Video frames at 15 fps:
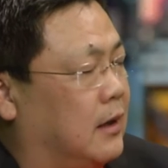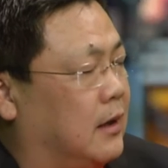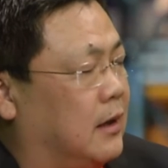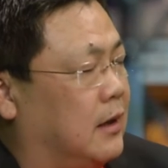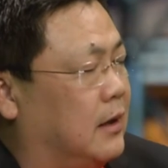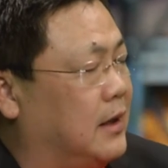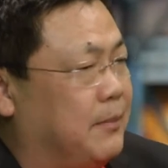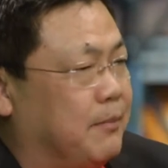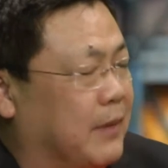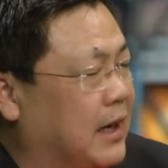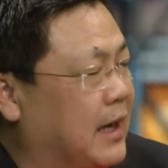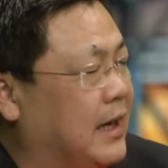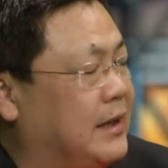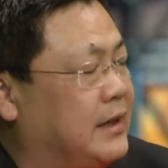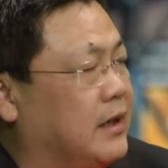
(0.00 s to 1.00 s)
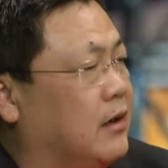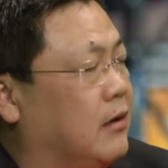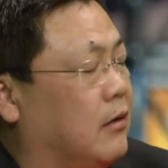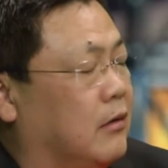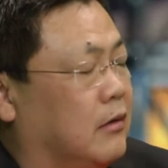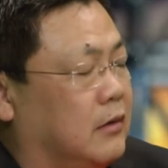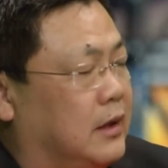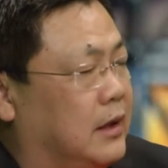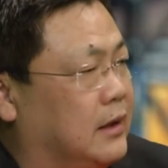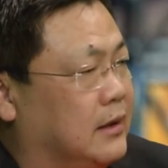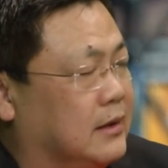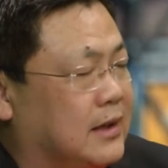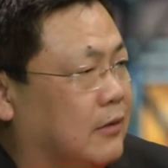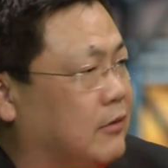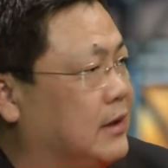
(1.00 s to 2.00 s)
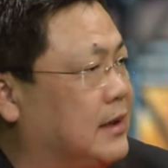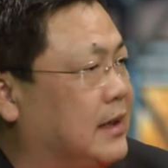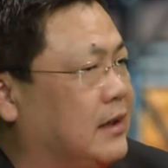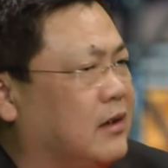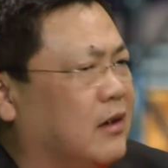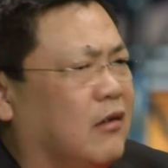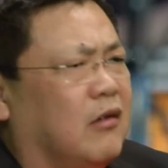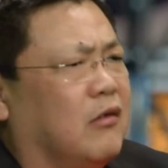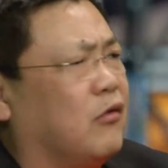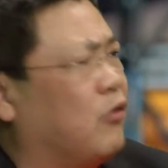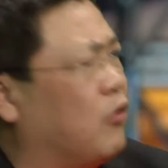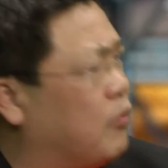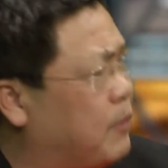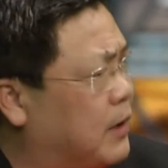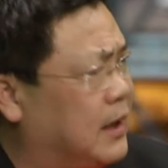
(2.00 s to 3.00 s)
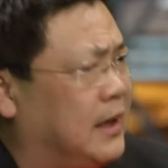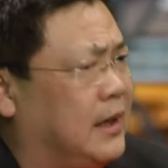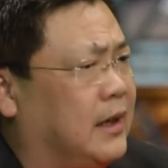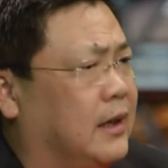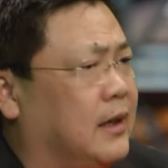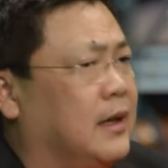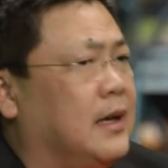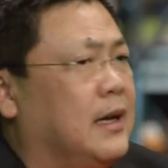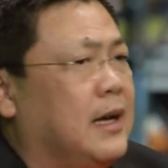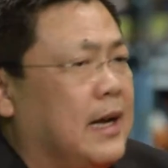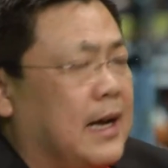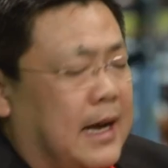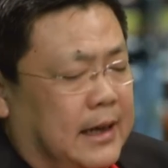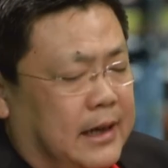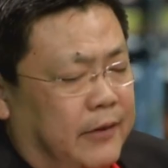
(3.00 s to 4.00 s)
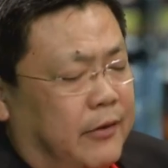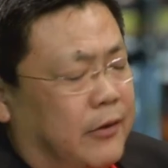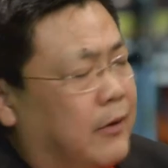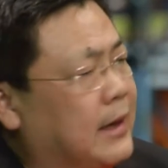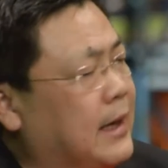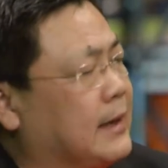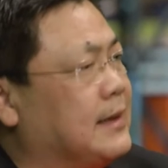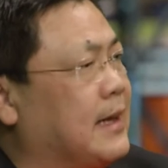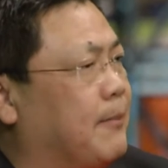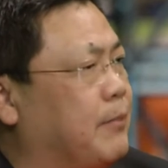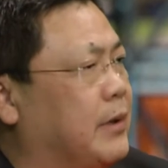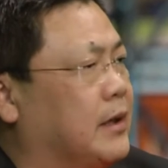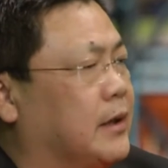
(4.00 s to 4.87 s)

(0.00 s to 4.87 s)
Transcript: in Malaysia or in Southeast Asia or globally. I give you one example.